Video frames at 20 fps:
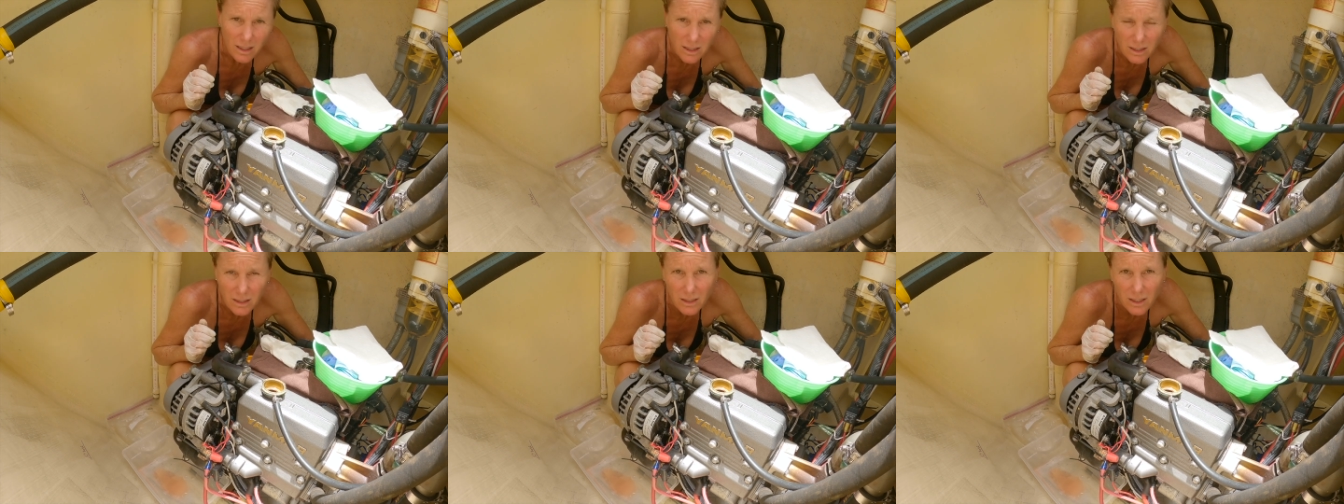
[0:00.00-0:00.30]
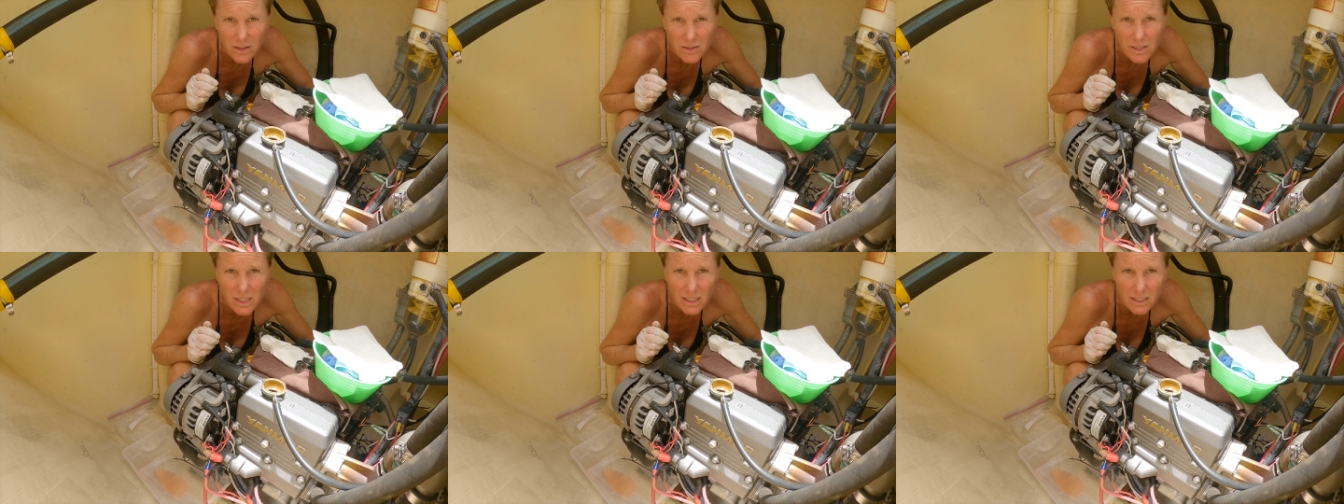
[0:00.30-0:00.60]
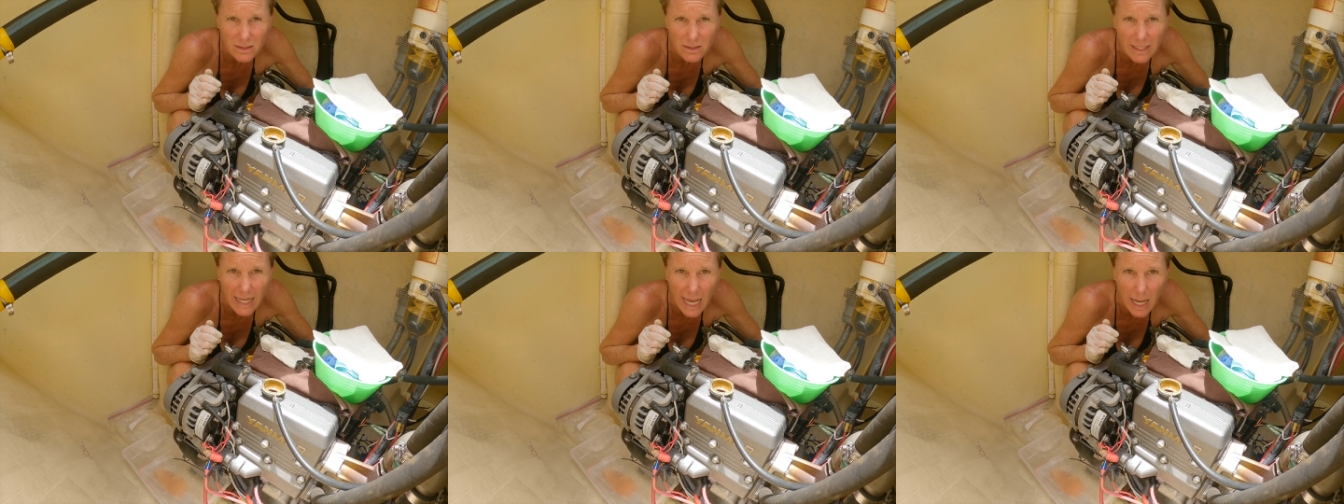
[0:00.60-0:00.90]
close the
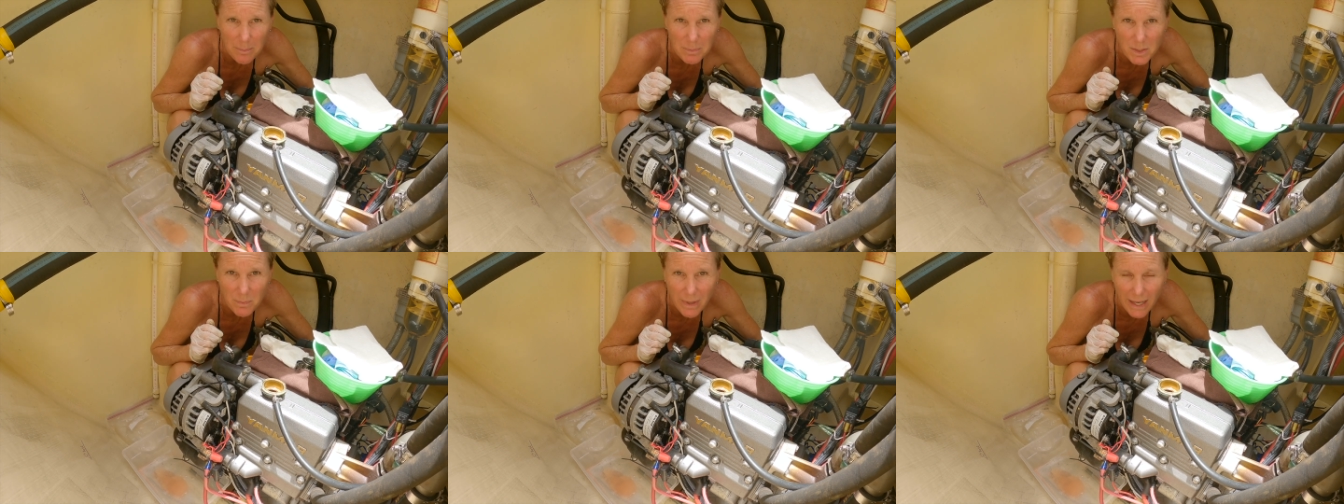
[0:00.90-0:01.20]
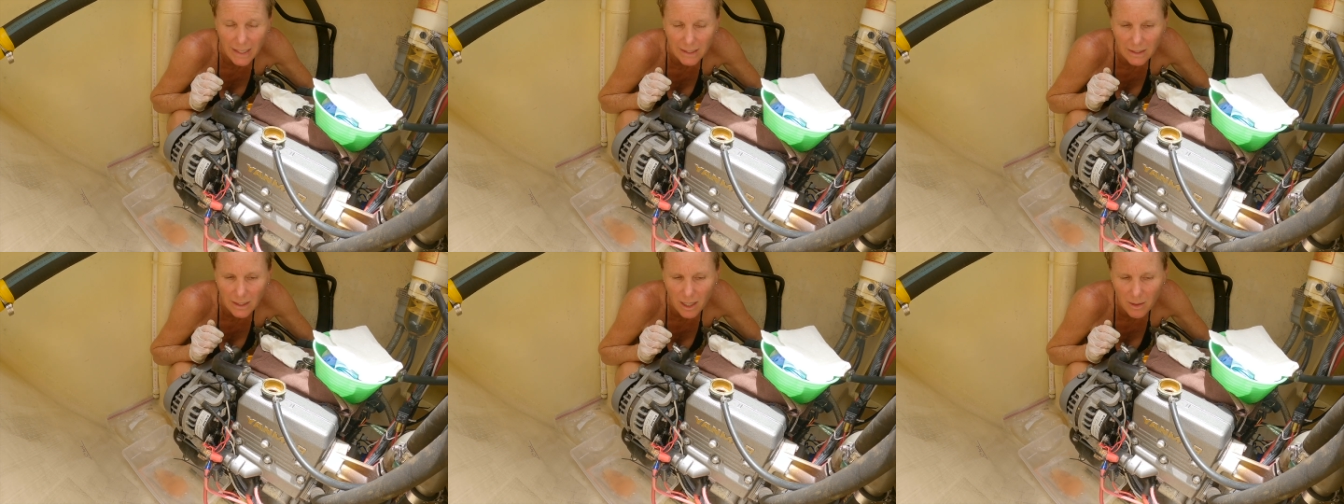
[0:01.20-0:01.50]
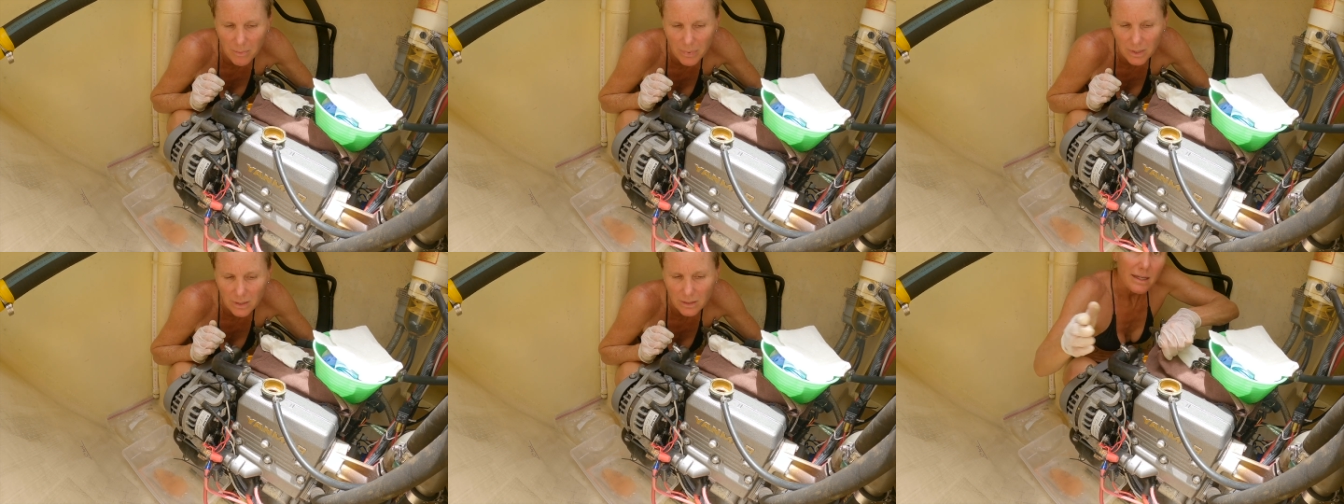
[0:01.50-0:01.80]
little caps back
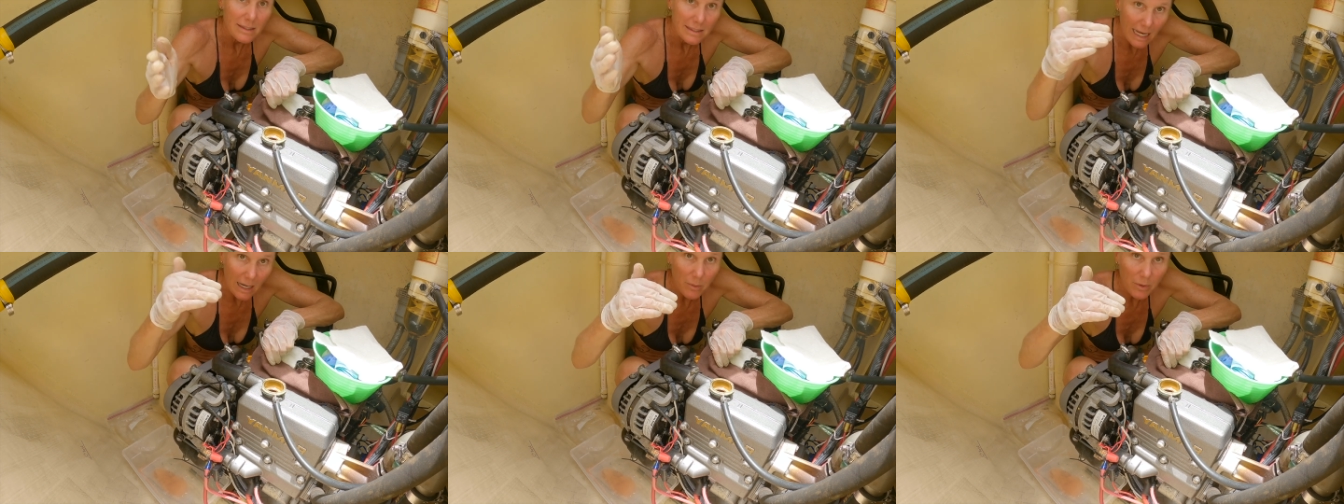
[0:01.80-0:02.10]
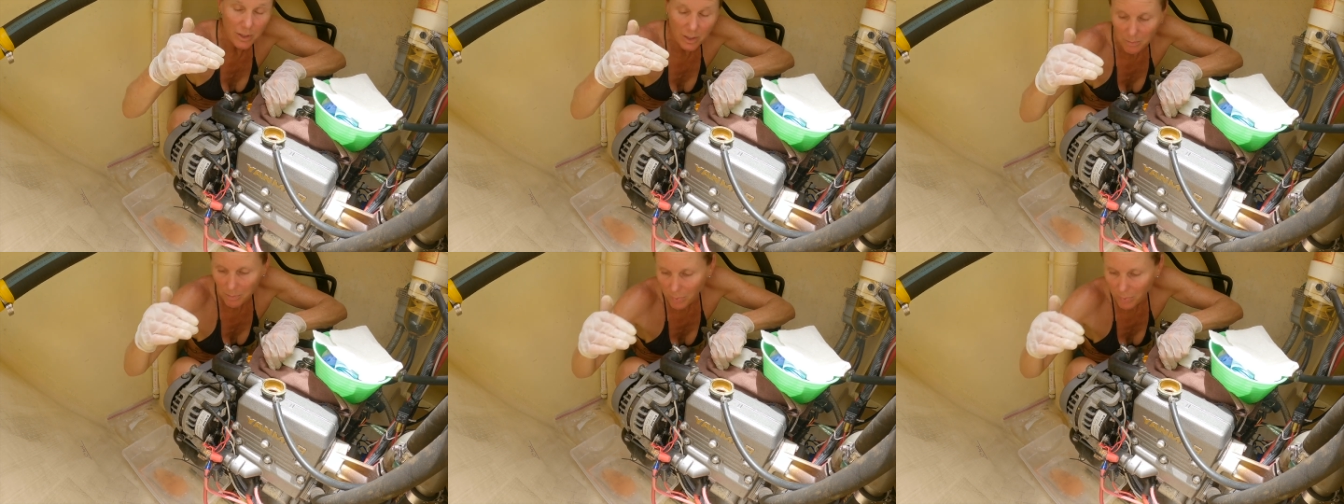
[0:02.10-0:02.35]
up. Now we're gonna